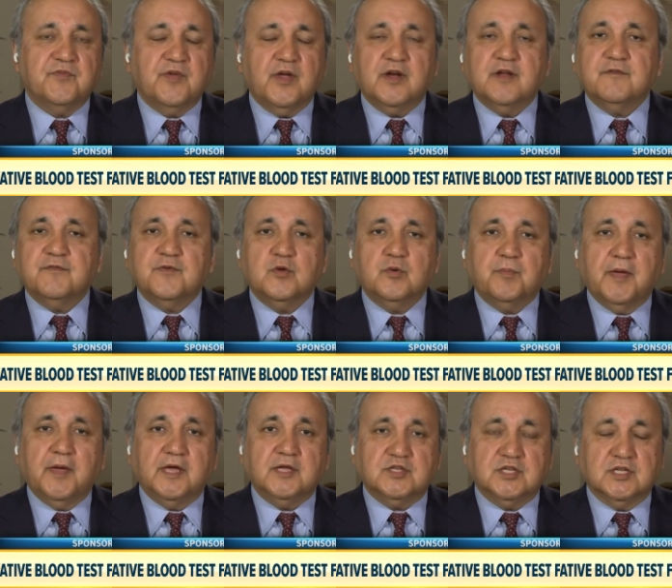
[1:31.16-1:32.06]
very few
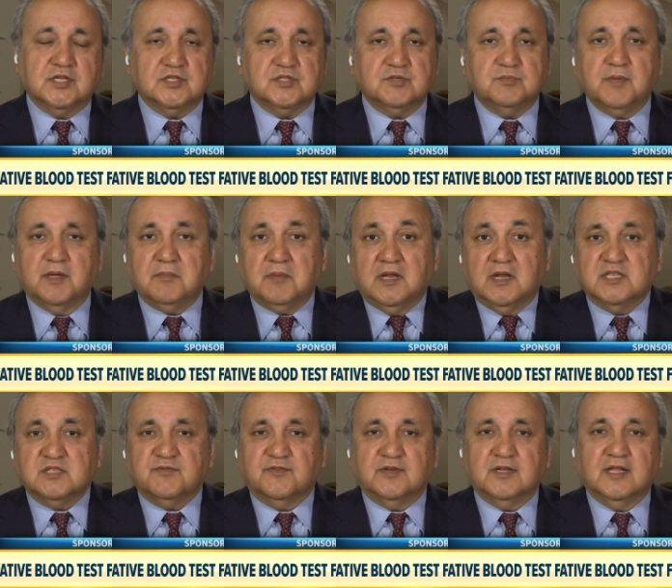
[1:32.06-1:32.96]
patients, maybe
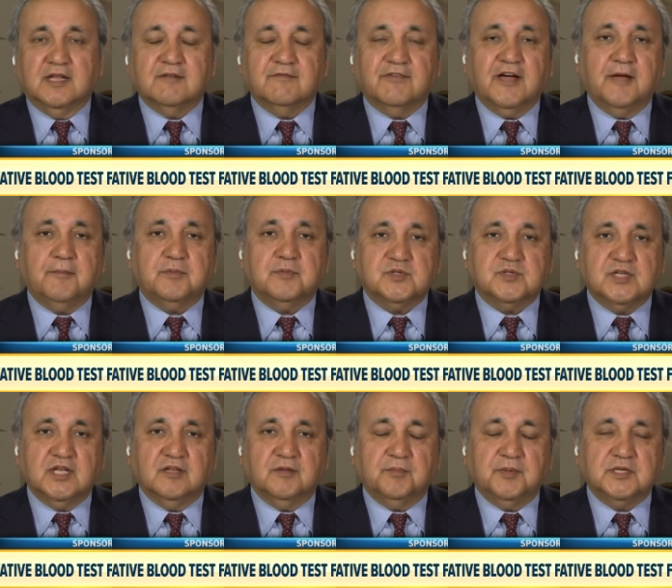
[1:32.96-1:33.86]
less than
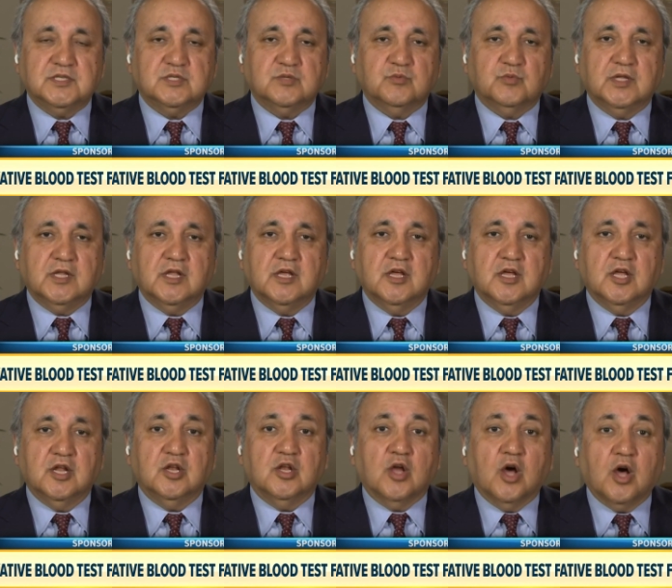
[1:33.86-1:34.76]
5% of patients with
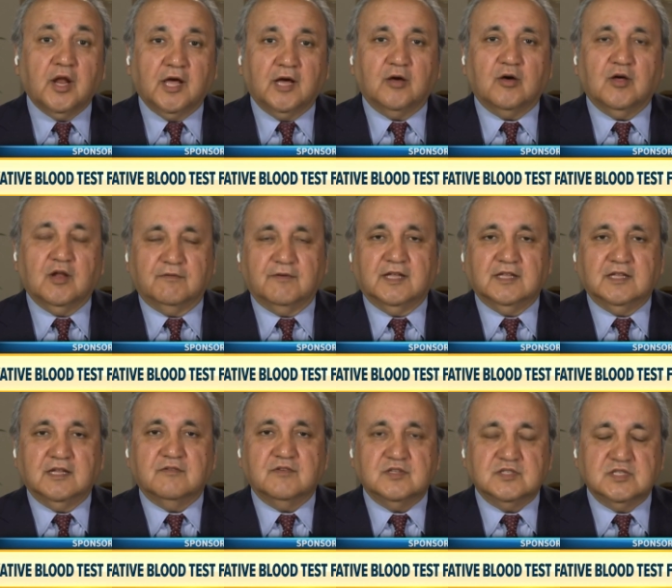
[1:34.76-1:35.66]
non-alcoholic
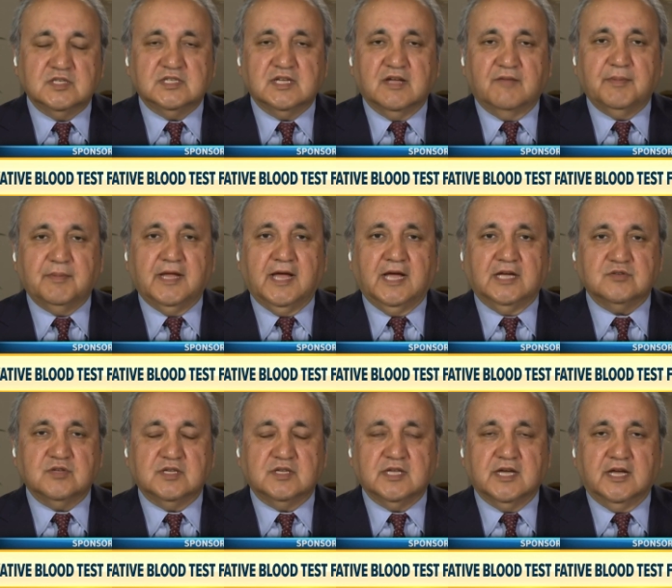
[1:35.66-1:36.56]
fatty liver disease have been
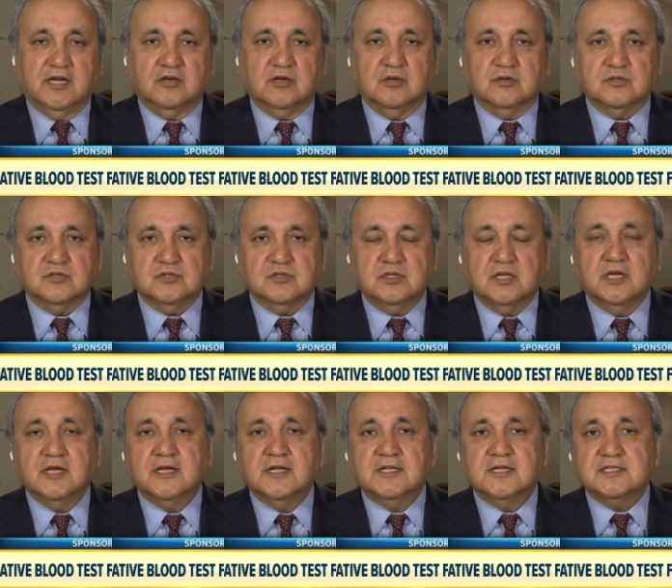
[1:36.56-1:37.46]
actually diagnosed.
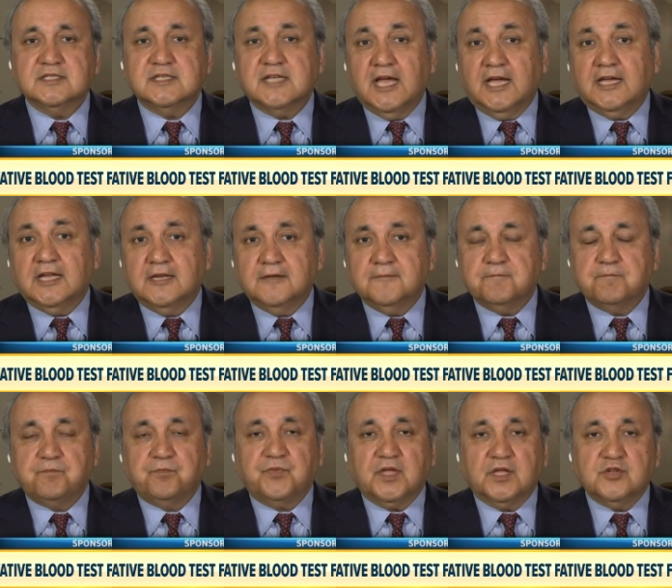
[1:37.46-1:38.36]

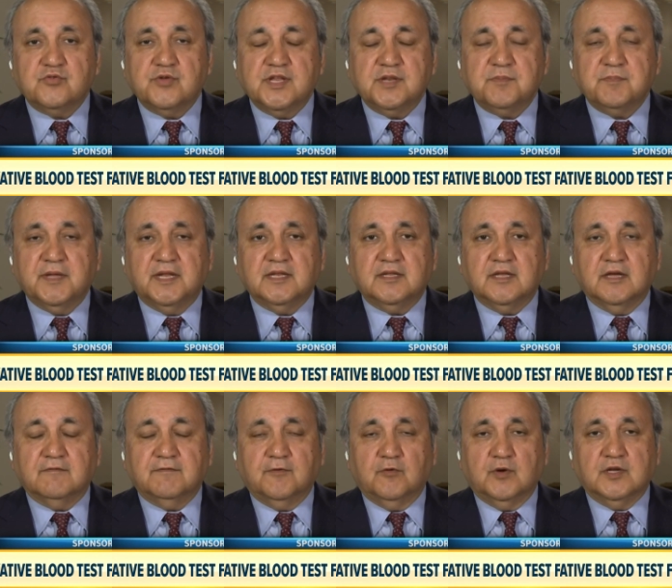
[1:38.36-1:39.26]
Second,
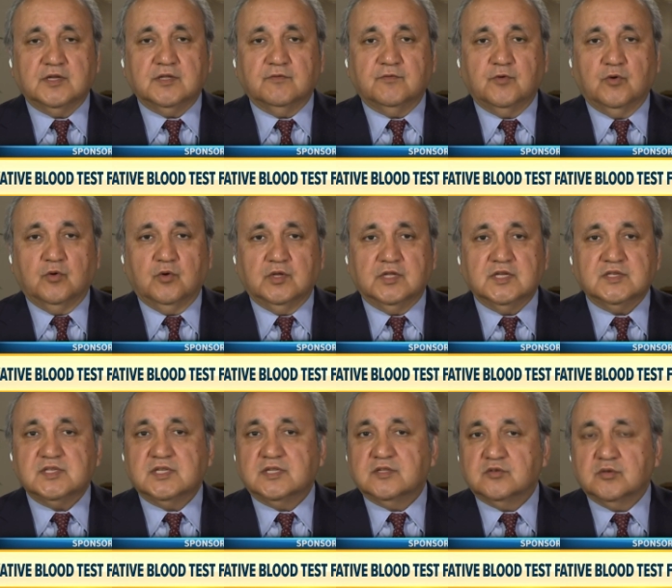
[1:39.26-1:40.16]
treatment for it, for
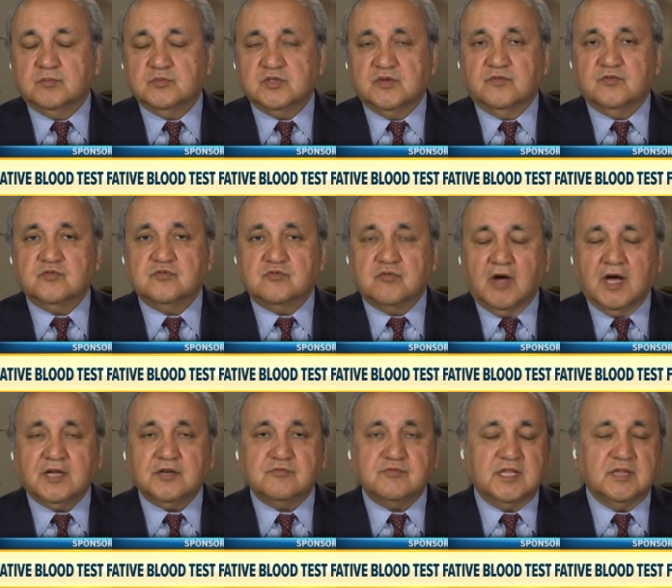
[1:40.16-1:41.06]
this in terms of
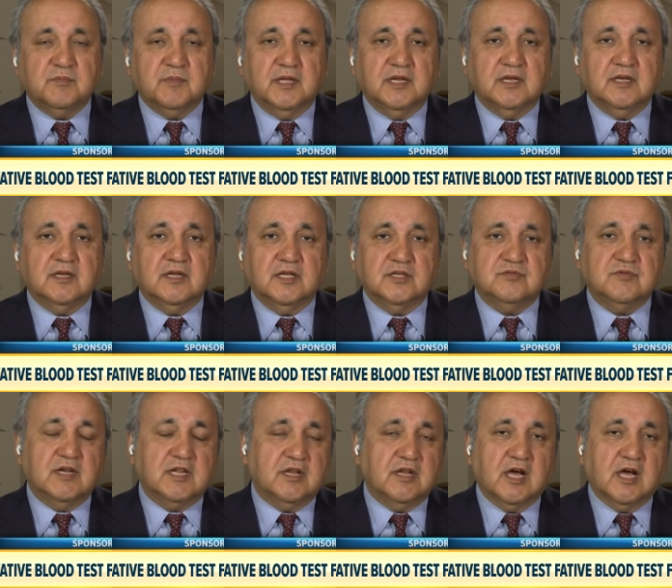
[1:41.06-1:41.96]
drug treatment,
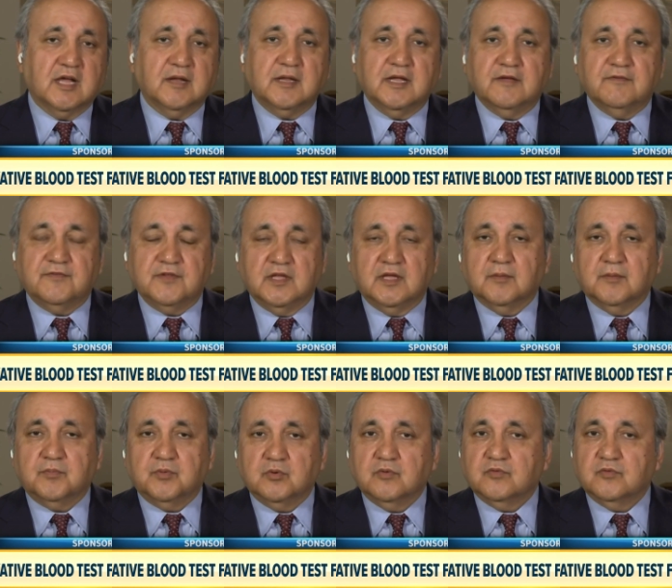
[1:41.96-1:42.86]
it's really not
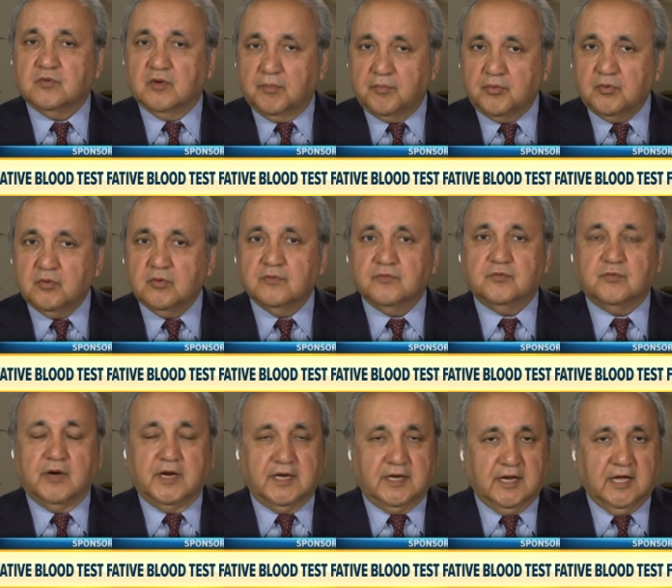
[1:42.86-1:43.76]
FDA approved or
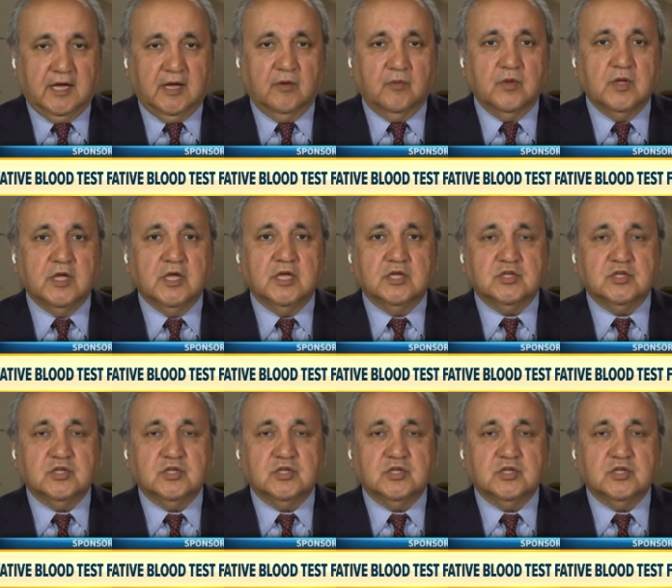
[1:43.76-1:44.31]
approved right now.